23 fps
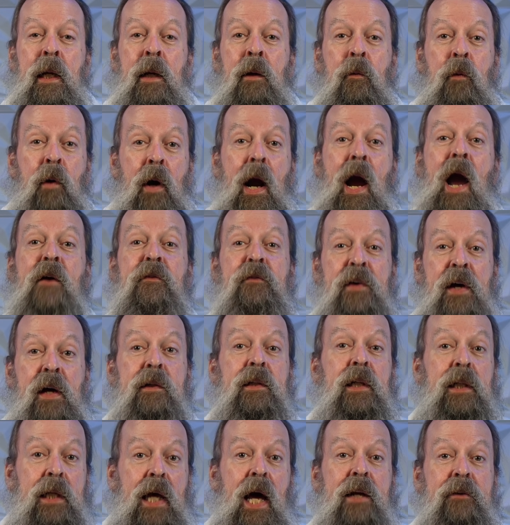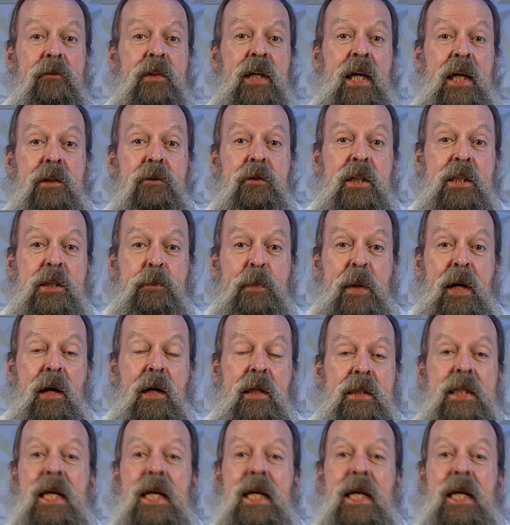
where I found a lot of kindred spirits.